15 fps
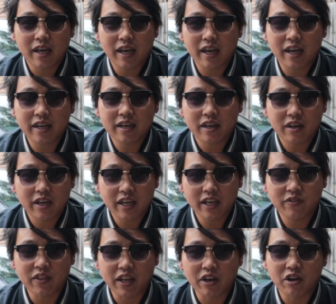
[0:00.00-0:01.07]
and
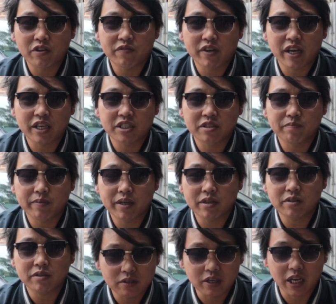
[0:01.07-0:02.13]
hit that notification
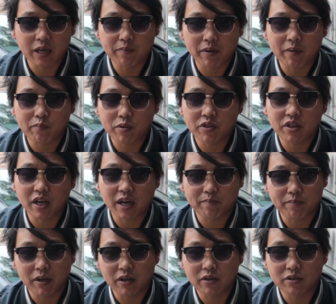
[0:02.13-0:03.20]
bell to keep up with the
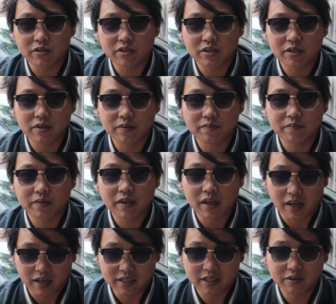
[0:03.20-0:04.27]
uploads.
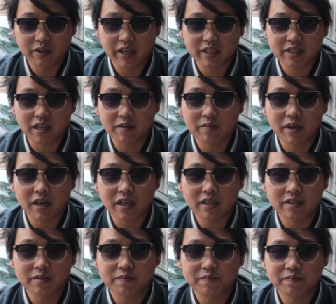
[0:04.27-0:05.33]
Until next time,
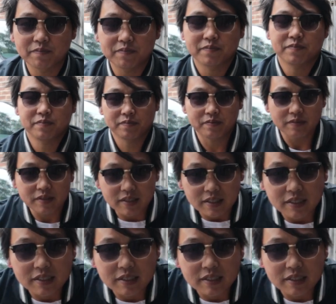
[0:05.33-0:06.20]
guys.